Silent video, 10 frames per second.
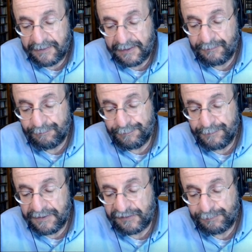And
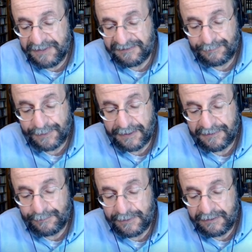he speaks about
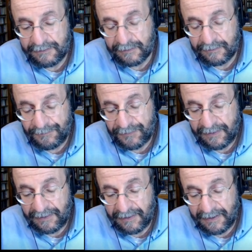them here.
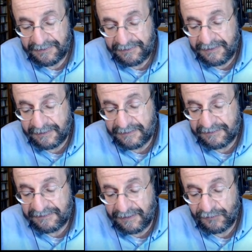I think it
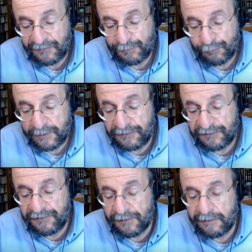sounds pretty
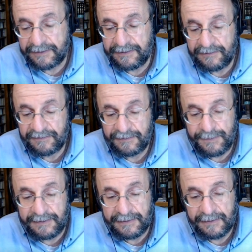snarky to
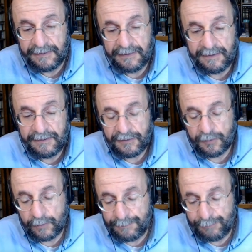me, the
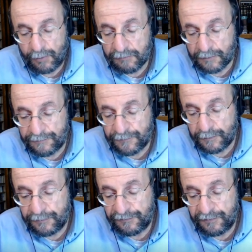way Paul
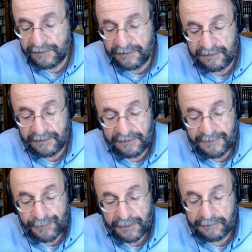refers to the
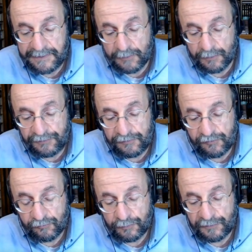leaders in
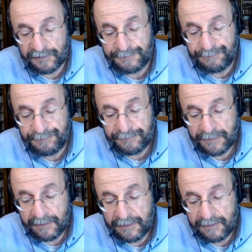Jerusalem.
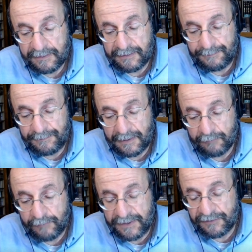I'll
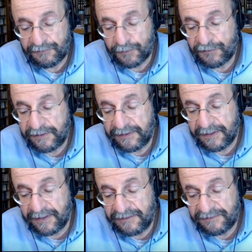read this verse
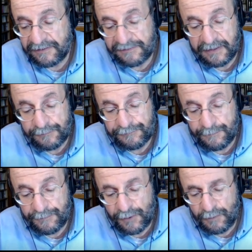again. He says, and
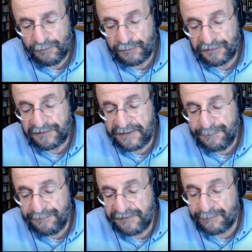from those who
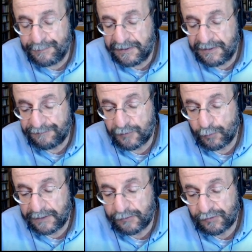seem to be
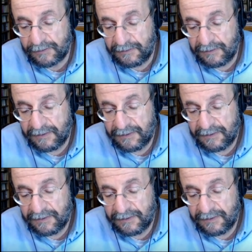influential,